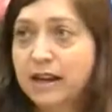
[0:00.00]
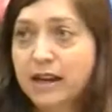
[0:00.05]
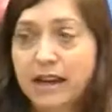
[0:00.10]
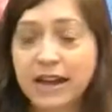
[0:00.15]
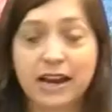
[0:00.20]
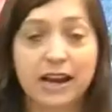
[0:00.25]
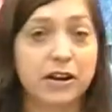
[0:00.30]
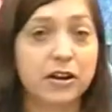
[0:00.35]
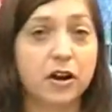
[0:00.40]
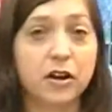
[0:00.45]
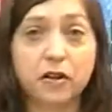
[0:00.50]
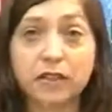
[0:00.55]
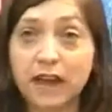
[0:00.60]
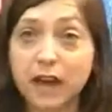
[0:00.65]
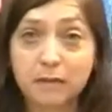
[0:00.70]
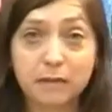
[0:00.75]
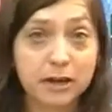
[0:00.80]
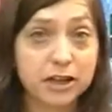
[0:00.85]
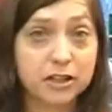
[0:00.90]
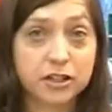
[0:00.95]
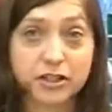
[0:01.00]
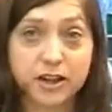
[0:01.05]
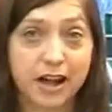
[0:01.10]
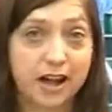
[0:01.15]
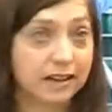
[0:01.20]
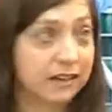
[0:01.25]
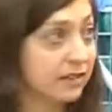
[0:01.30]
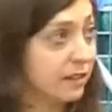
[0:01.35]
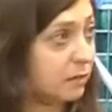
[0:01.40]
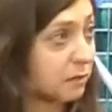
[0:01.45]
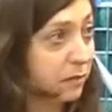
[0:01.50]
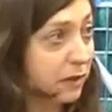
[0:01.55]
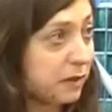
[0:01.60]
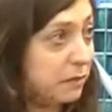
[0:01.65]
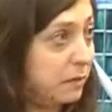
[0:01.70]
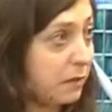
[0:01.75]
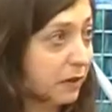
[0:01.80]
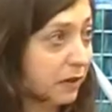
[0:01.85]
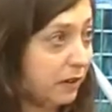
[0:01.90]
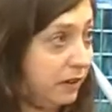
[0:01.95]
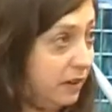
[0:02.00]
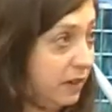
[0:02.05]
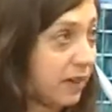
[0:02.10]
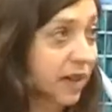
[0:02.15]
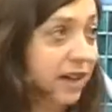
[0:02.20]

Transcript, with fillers: And I know that might shock some people,